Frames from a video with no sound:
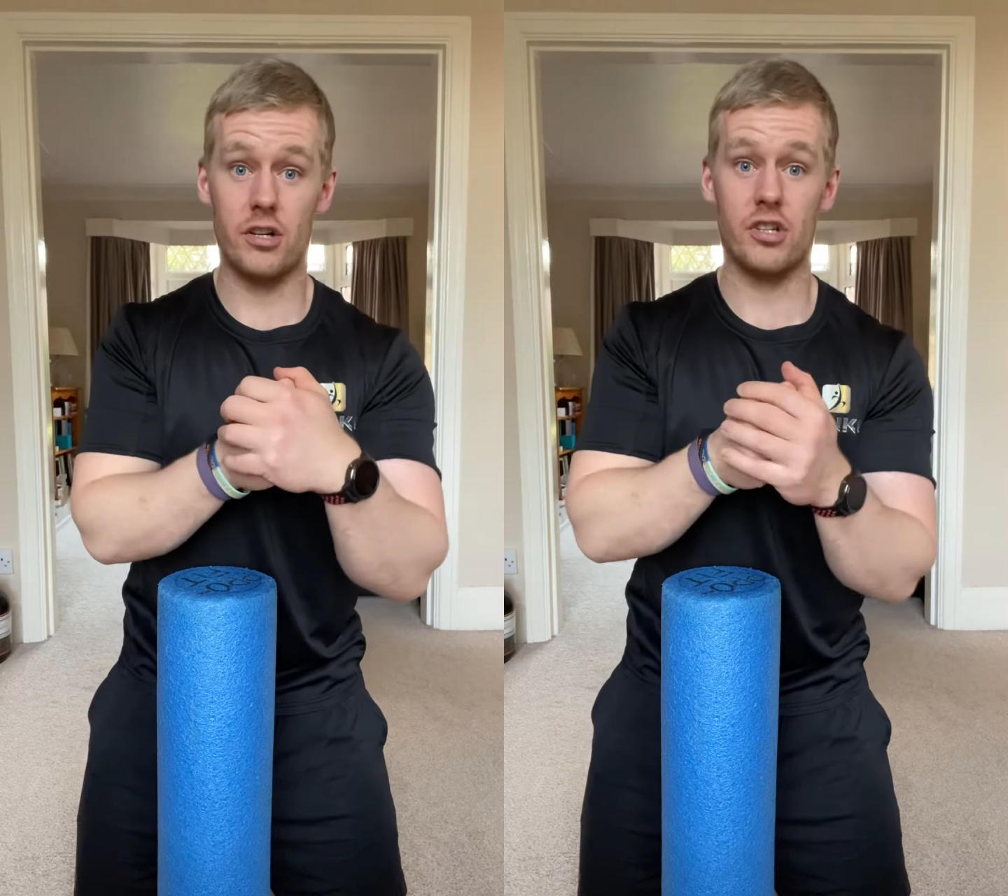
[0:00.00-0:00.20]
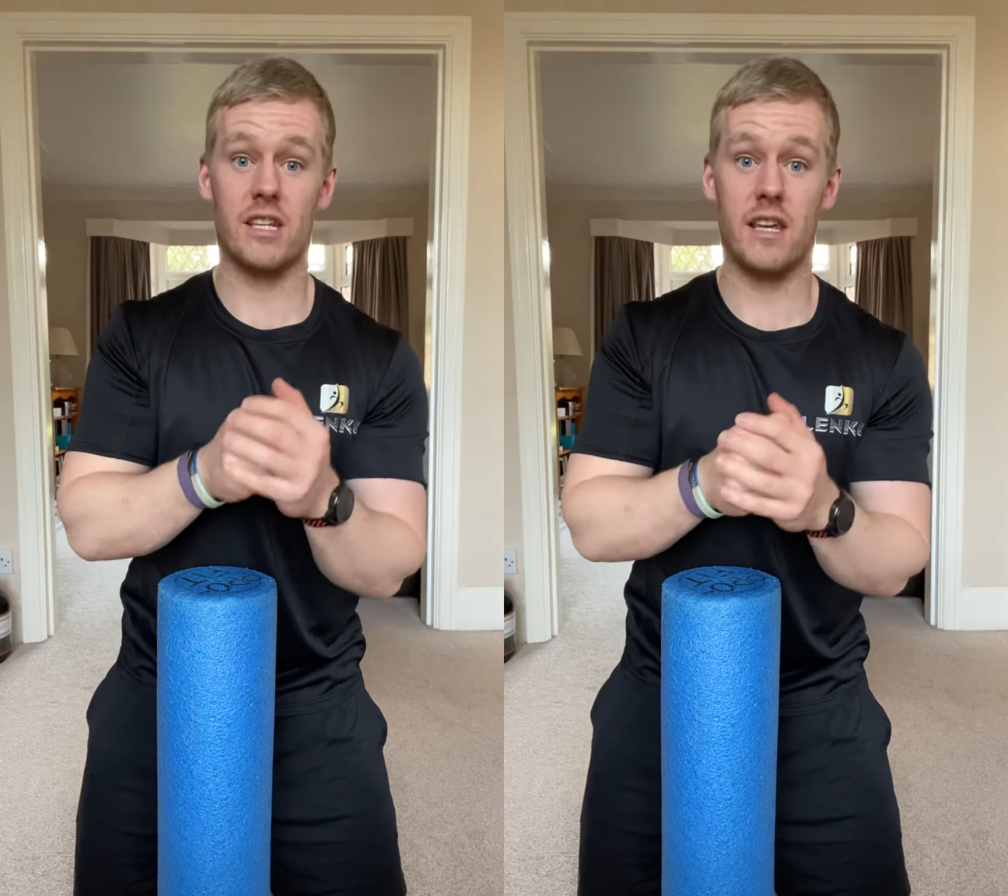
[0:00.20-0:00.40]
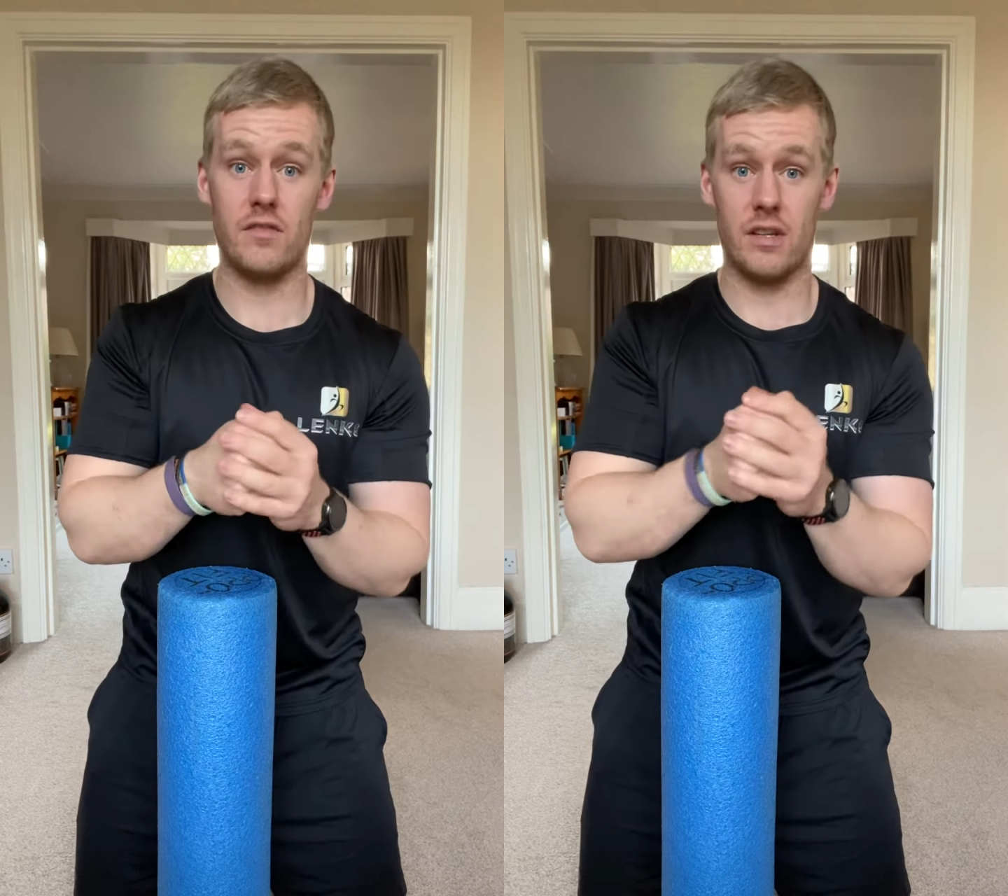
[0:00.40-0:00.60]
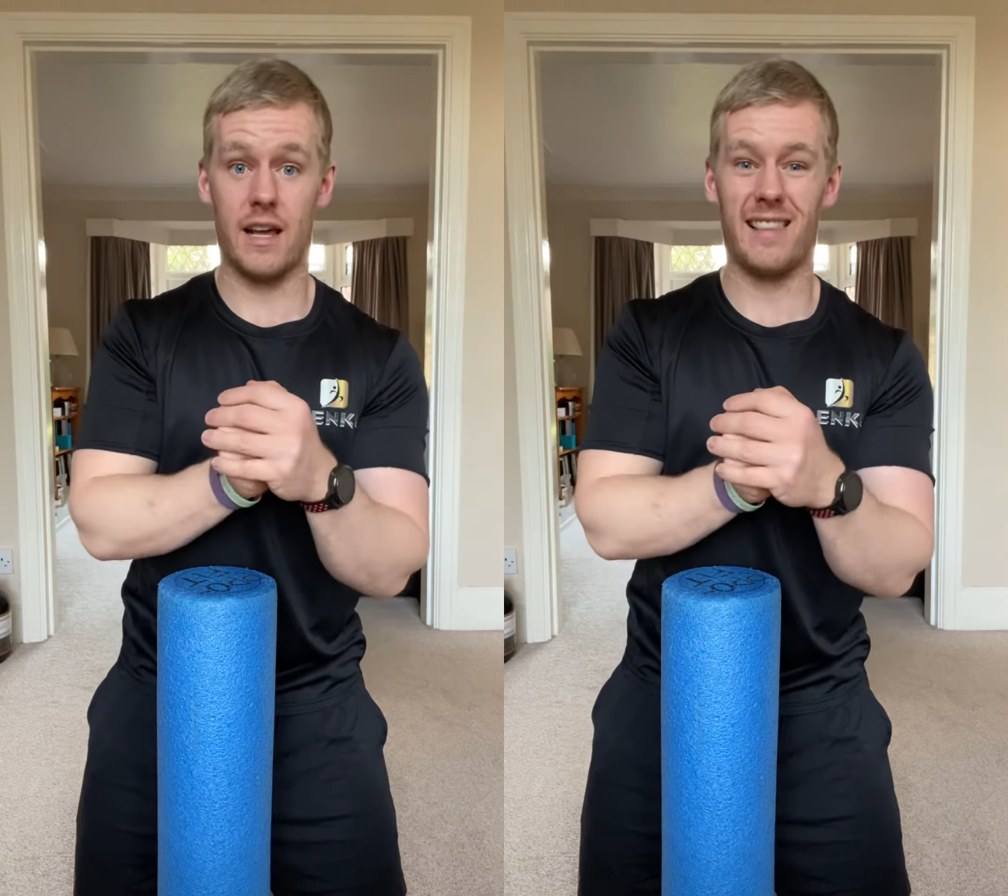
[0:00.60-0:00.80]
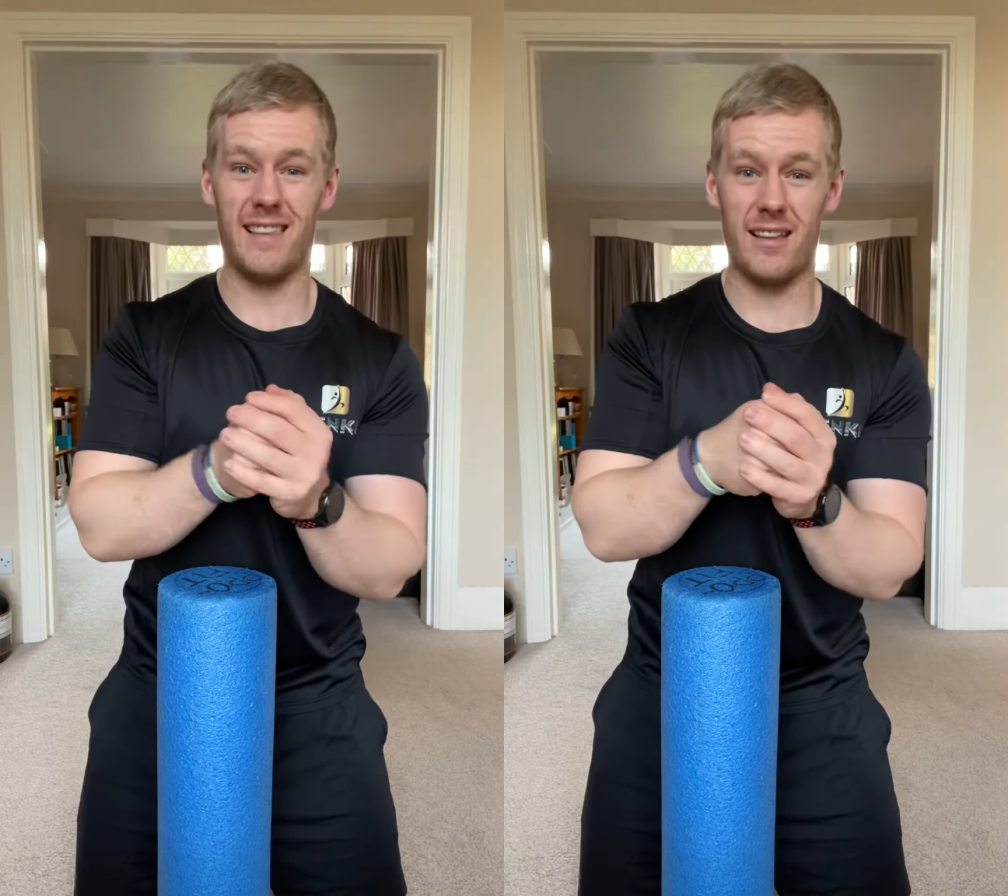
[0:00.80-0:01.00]
just gives you
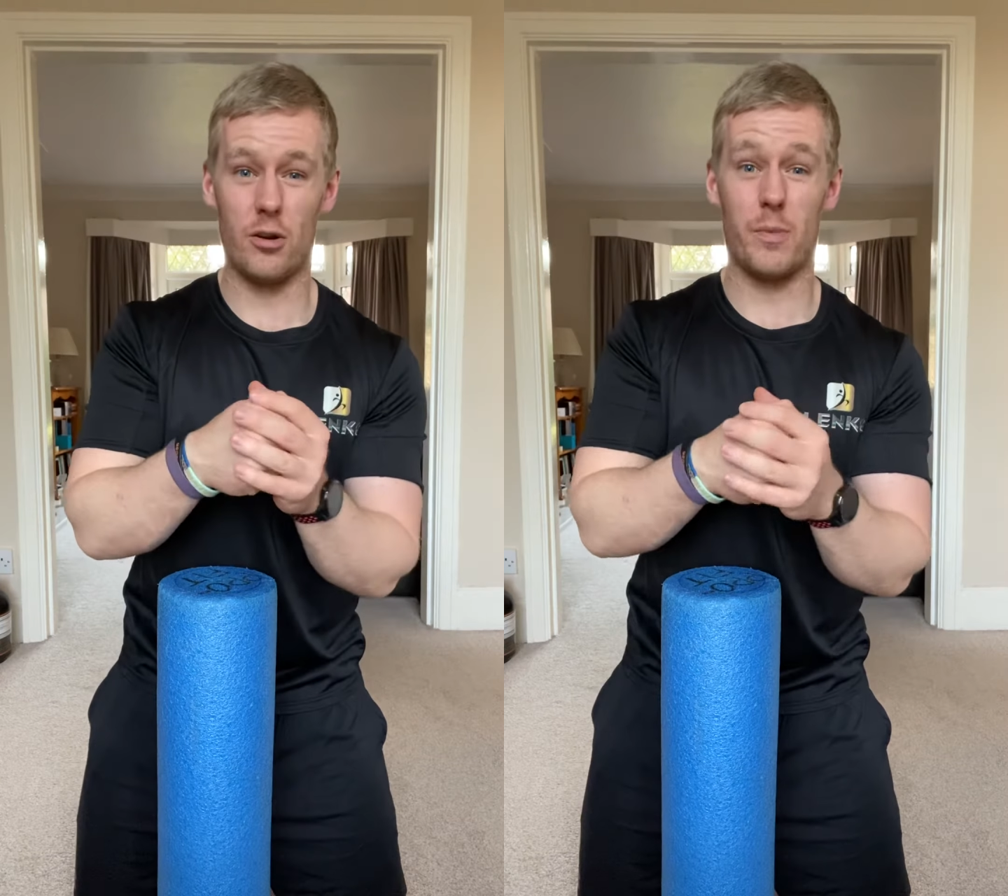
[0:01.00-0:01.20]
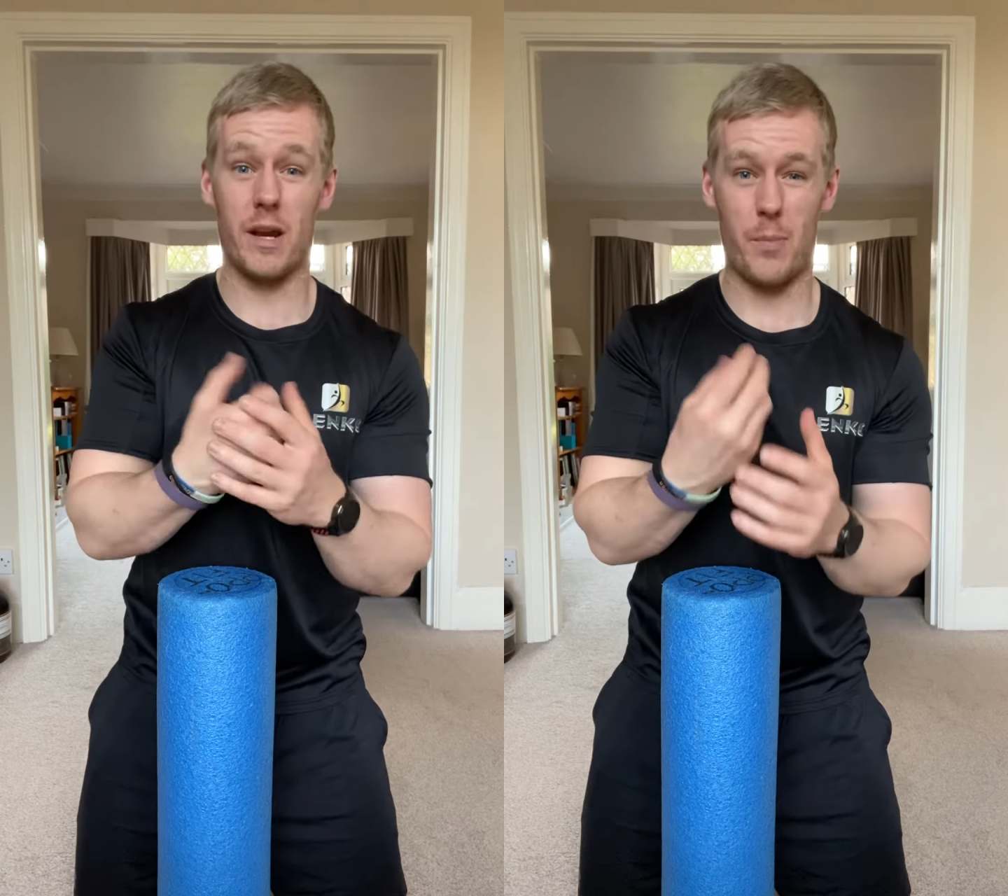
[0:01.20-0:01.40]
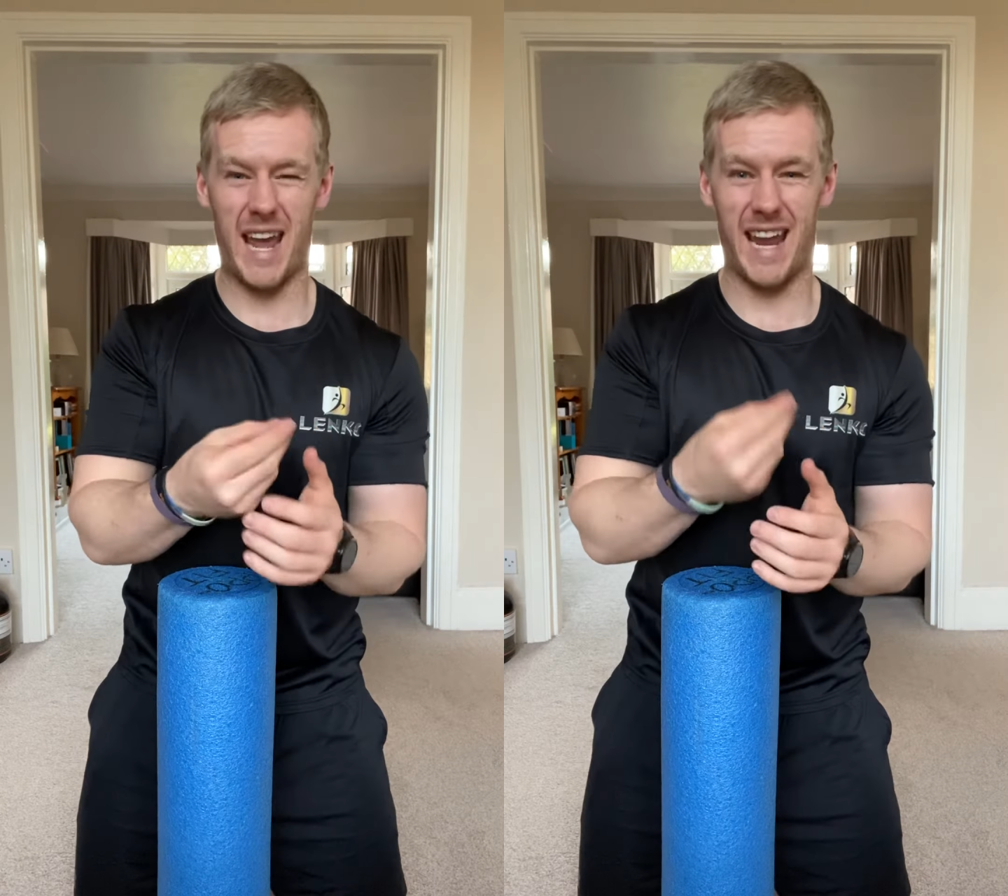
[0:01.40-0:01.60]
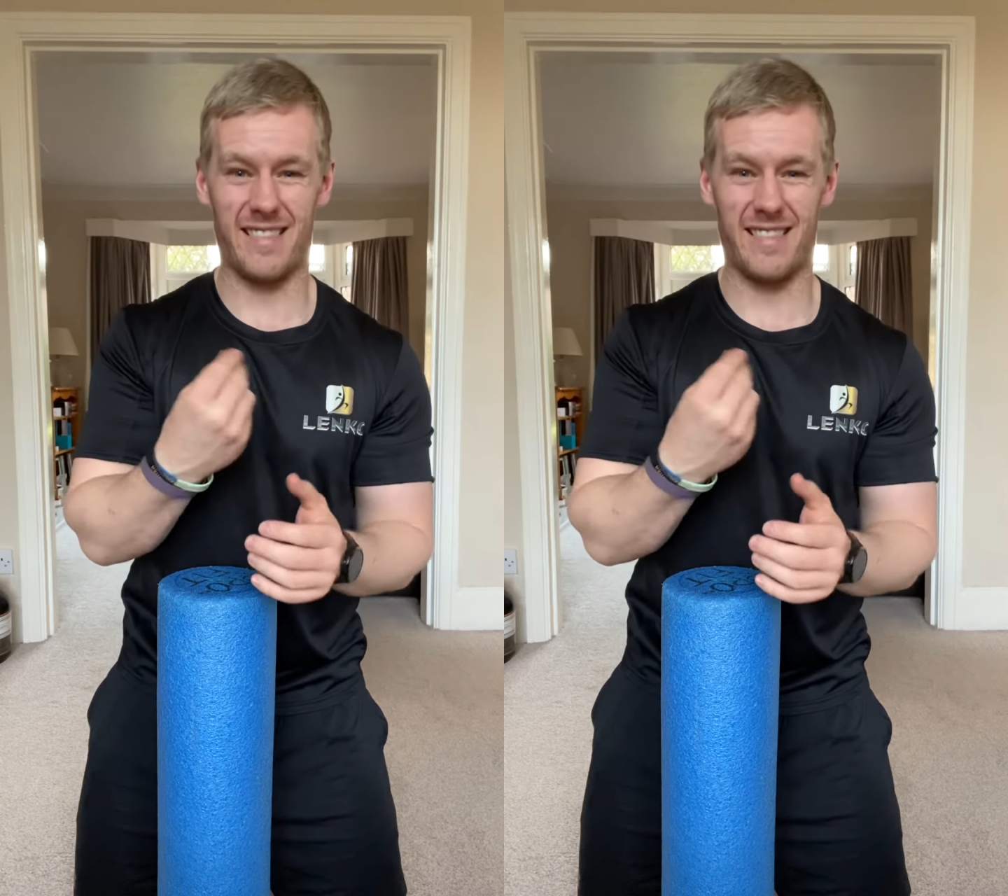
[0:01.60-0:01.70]
that little bit of pain,